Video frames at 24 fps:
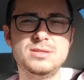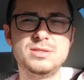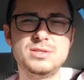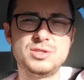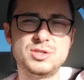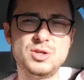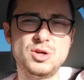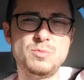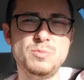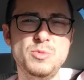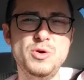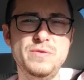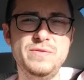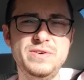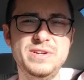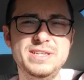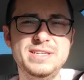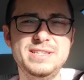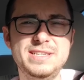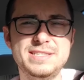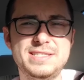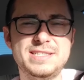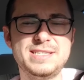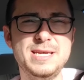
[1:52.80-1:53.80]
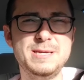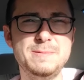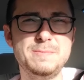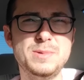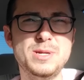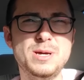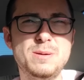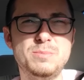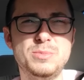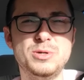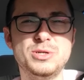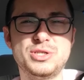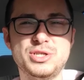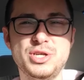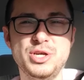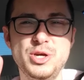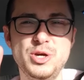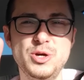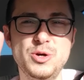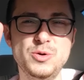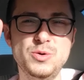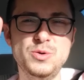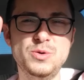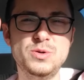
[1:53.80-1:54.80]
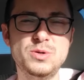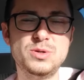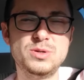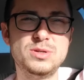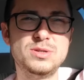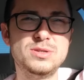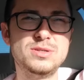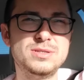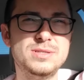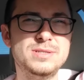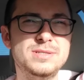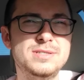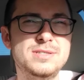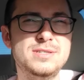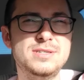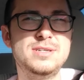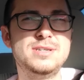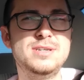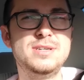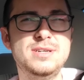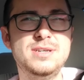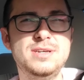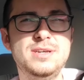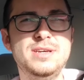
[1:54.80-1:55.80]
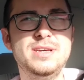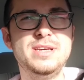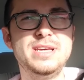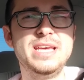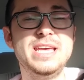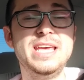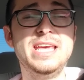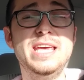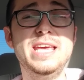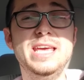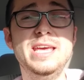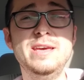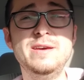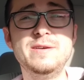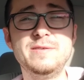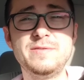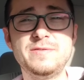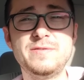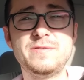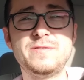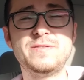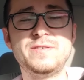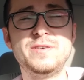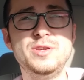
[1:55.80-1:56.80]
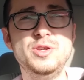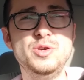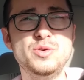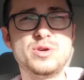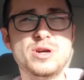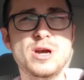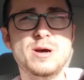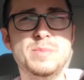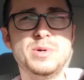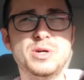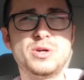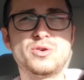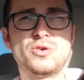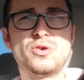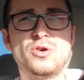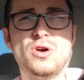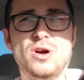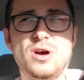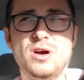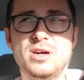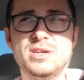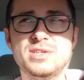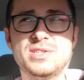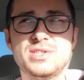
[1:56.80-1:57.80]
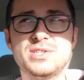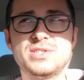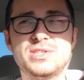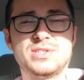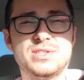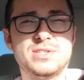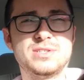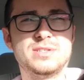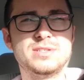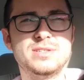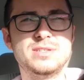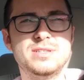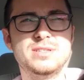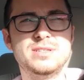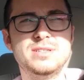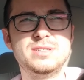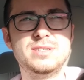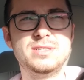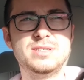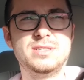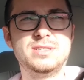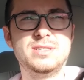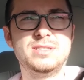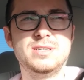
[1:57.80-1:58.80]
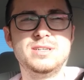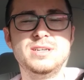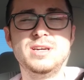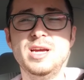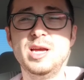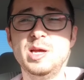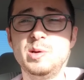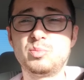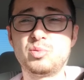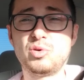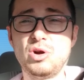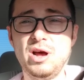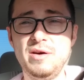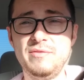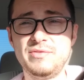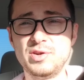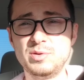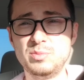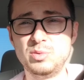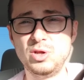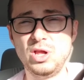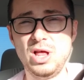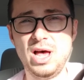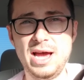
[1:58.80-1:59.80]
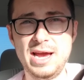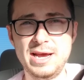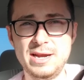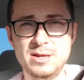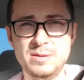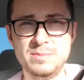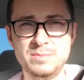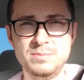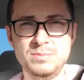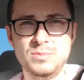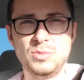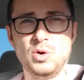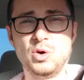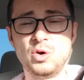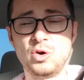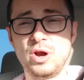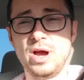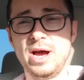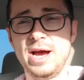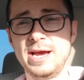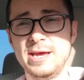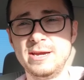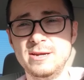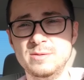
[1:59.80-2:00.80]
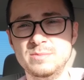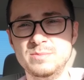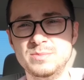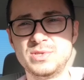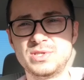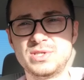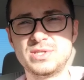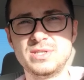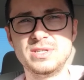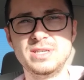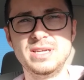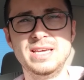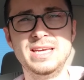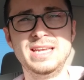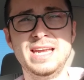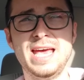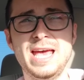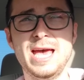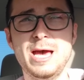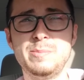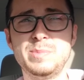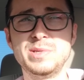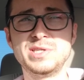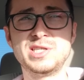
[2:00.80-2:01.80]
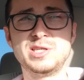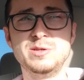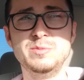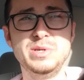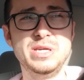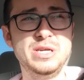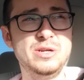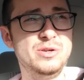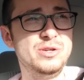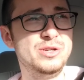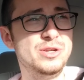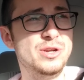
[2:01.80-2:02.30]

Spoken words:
So moving into tip number 2, if you come across a profitable item or items, and it happens to be,